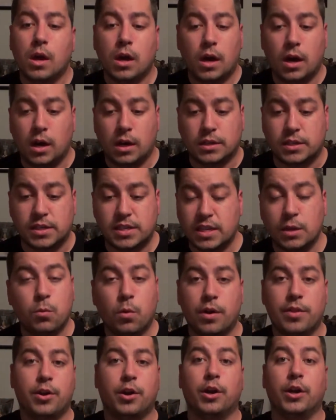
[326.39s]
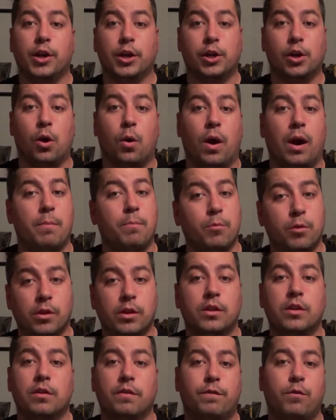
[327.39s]
uh, to see where they're gonna go. I'm
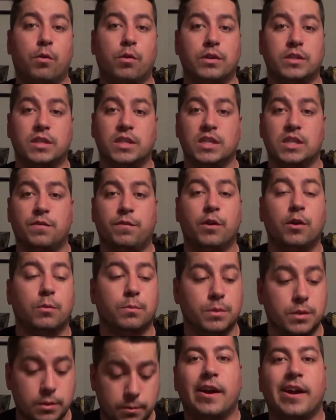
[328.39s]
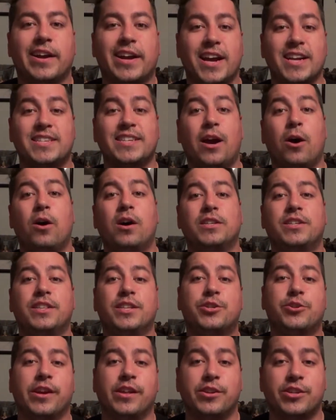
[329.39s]
really looking forward to these films. All right, guys. Now on to
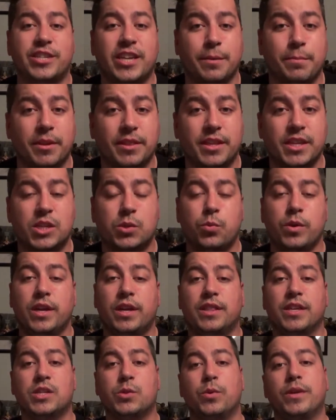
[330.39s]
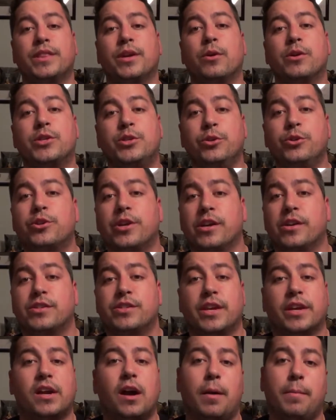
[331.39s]
the trailer segment this week. This week there are two
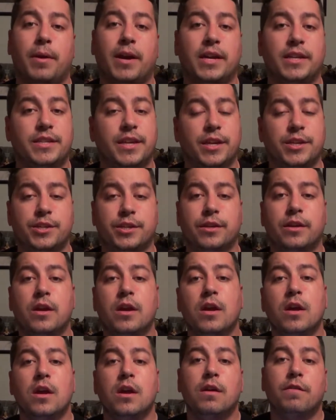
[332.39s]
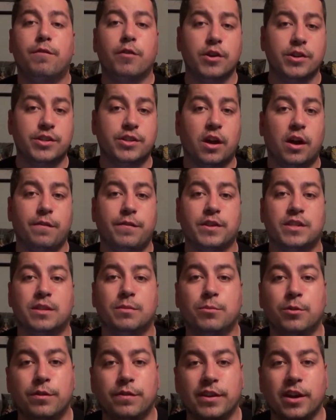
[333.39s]
trailers that come caught my attention. First off is
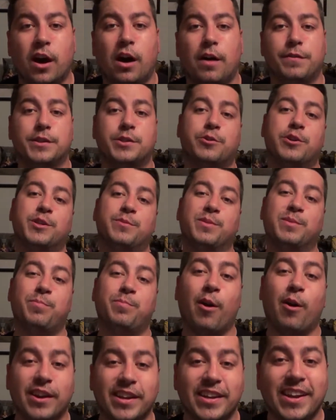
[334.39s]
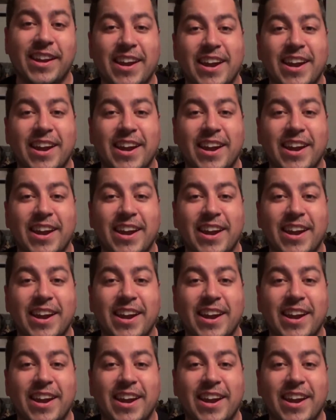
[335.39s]
the movie Office Christmas Party.